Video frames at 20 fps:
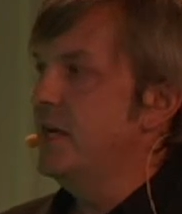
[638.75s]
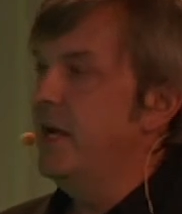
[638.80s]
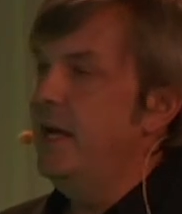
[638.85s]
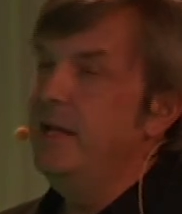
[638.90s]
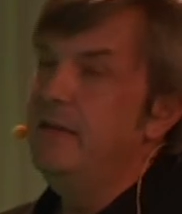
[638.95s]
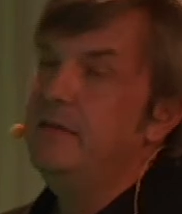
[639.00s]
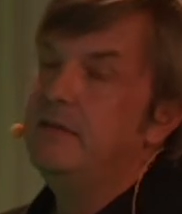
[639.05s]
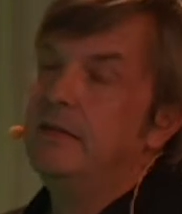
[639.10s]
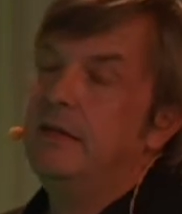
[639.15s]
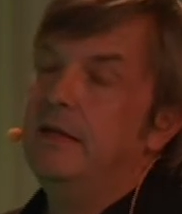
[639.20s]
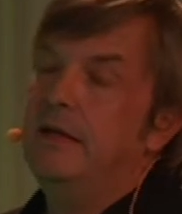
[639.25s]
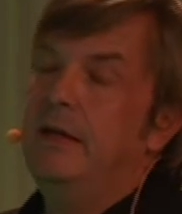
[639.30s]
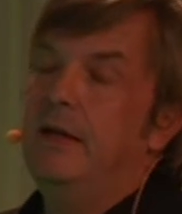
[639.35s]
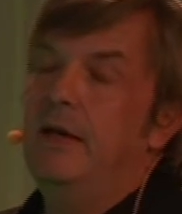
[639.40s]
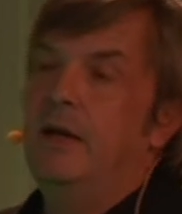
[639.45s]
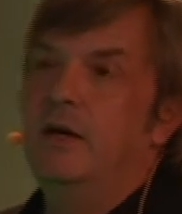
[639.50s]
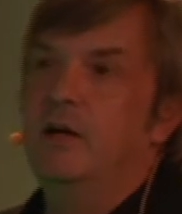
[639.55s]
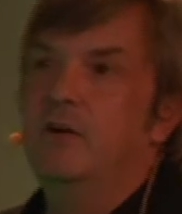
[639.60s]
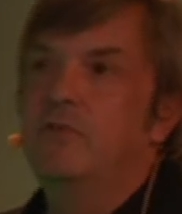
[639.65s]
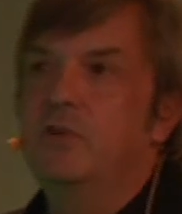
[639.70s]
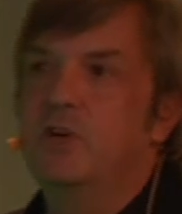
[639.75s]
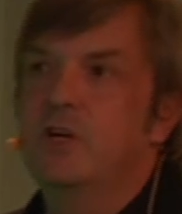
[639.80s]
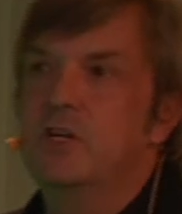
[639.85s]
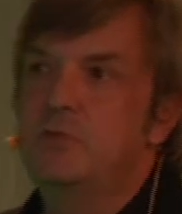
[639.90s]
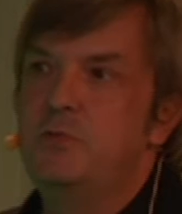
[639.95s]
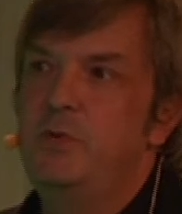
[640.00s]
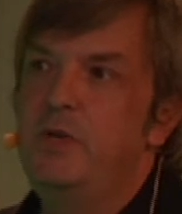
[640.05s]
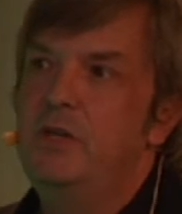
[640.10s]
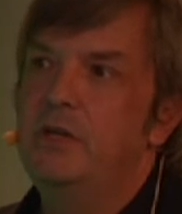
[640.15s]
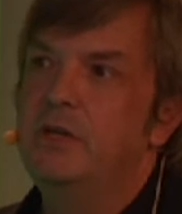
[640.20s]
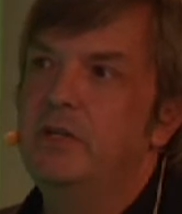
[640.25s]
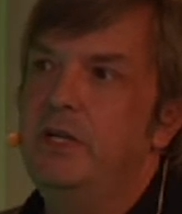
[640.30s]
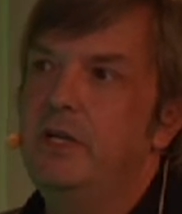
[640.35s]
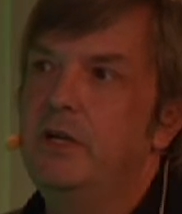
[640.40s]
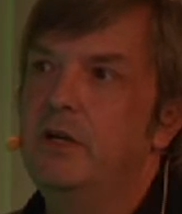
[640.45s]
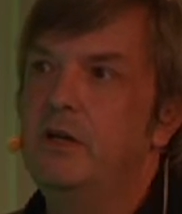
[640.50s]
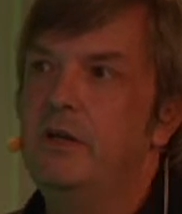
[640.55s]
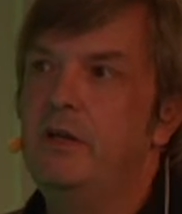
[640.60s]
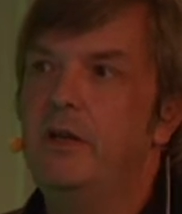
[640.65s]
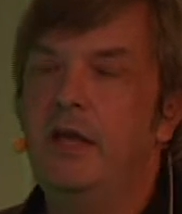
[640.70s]
And of course, we're
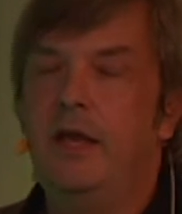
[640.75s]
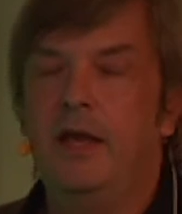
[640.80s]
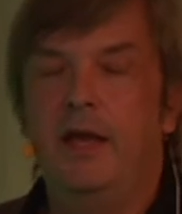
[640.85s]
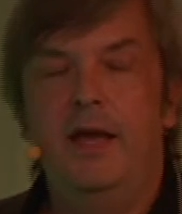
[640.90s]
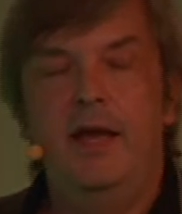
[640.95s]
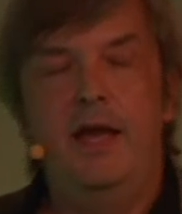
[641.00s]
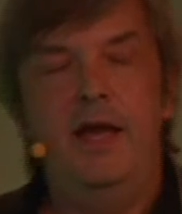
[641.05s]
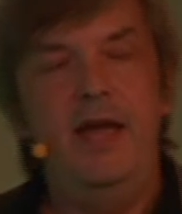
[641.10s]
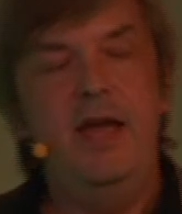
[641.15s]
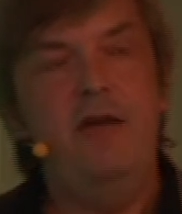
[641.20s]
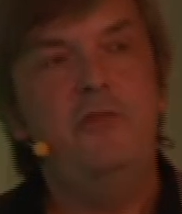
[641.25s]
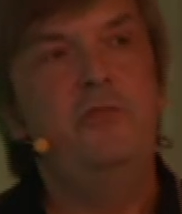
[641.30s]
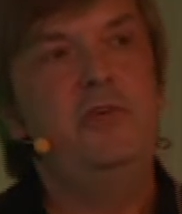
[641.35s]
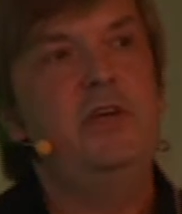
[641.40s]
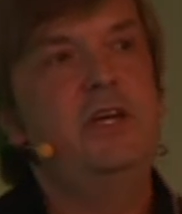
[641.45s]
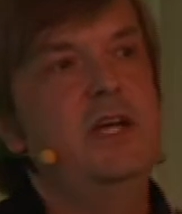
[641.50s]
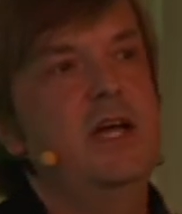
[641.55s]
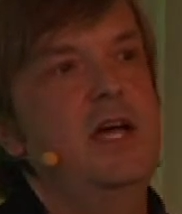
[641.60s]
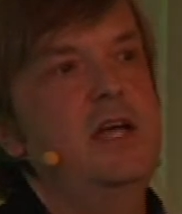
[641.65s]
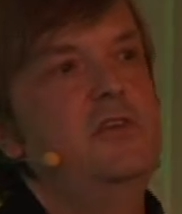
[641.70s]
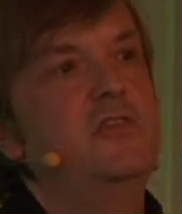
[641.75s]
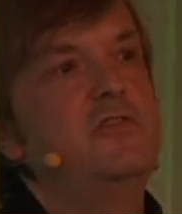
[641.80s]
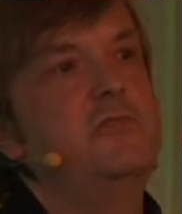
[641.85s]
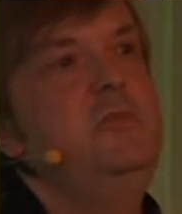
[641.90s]
looking on every kind of